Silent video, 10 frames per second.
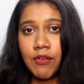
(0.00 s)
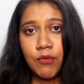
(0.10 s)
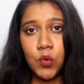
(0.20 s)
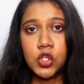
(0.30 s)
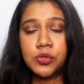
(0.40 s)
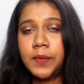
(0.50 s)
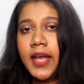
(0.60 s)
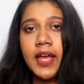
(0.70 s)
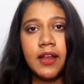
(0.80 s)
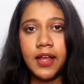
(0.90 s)
I wash my
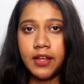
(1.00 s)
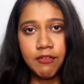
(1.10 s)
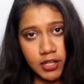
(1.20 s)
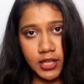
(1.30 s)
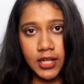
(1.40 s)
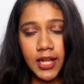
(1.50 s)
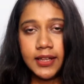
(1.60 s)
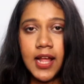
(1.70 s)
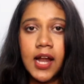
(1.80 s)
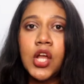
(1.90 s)
hair and everything
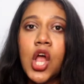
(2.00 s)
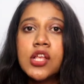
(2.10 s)
like that.